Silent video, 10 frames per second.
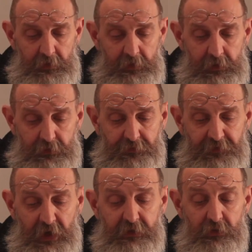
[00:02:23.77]
His
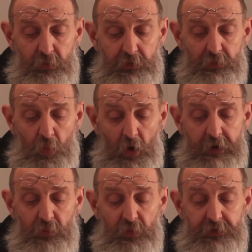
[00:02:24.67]
face was
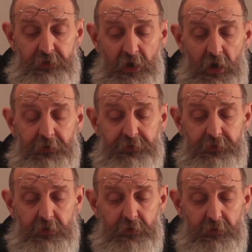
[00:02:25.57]
white with
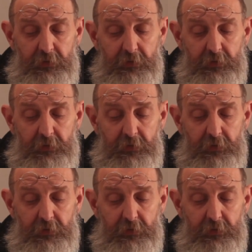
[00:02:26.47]
dust,